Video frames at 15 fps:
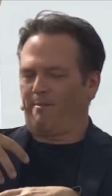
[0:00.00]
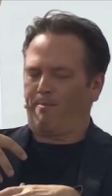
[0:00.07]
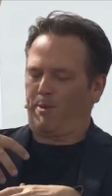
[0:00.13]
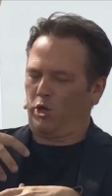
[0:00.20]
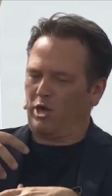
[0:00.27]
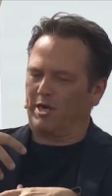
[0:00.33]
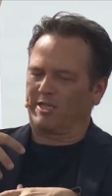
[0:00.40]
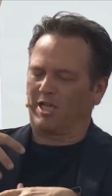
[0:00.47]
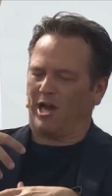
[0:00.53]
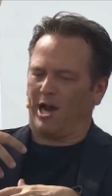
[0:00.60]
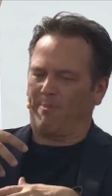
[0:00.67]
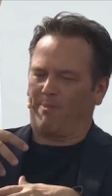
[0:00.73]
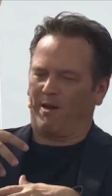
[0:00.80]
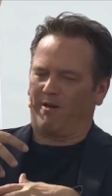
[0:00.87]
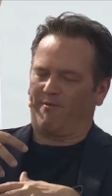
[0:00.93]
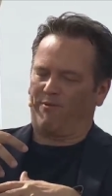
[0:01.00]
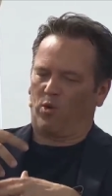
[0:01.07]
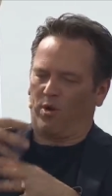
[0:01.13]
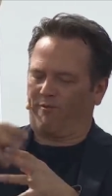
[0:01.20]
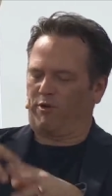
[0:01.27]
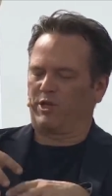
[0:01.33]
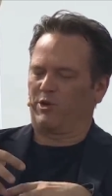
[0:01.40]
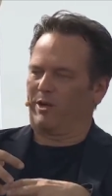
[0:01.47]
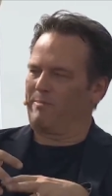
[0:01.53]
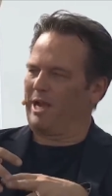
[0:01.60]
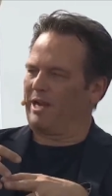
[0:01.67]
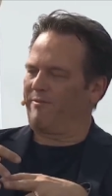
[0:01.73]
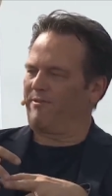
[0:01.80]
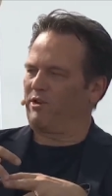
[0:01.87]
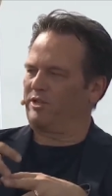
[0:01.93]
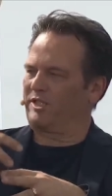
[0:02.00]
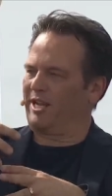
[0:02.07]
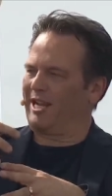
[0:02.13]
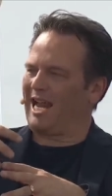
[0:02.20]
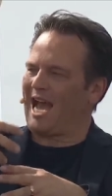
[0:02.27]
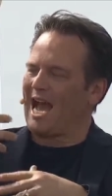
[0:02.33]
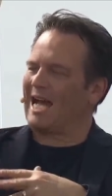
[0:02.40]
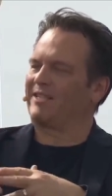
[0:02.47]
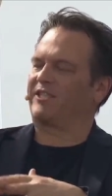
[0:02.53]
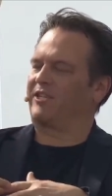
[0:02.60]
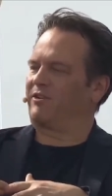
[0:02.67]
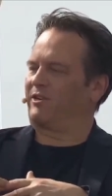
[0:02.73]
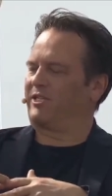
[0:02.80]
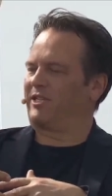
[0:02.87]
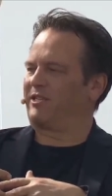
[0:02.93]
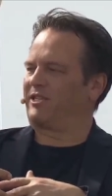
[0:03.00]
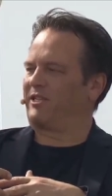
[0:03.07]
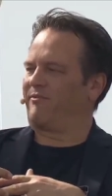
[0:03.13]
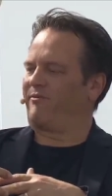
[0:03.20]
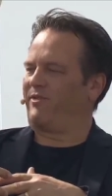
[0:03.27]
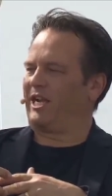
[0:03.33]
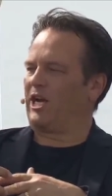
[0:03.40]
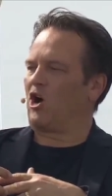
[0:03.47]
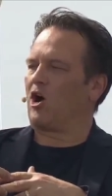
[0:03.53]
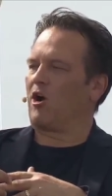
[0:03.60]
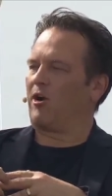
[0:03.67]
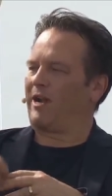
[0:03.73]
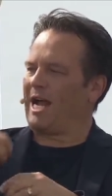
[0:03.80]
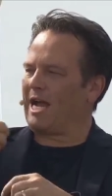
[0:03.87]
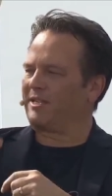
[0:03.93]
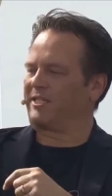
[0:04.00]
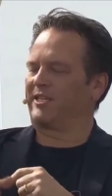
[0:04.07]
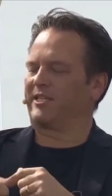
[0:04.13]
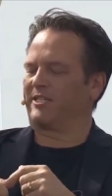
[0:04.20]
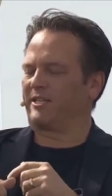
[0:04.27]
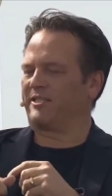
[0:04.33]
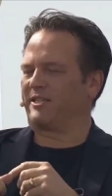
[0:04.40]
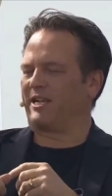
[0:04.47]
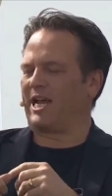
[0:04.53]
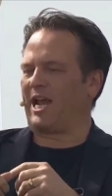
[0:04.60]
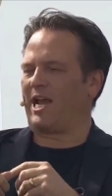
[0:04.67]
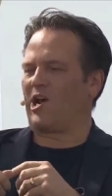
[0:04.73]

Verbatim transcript: put on top of, well, if we're doing metaverse, then it has to exist in VR, it has to exist in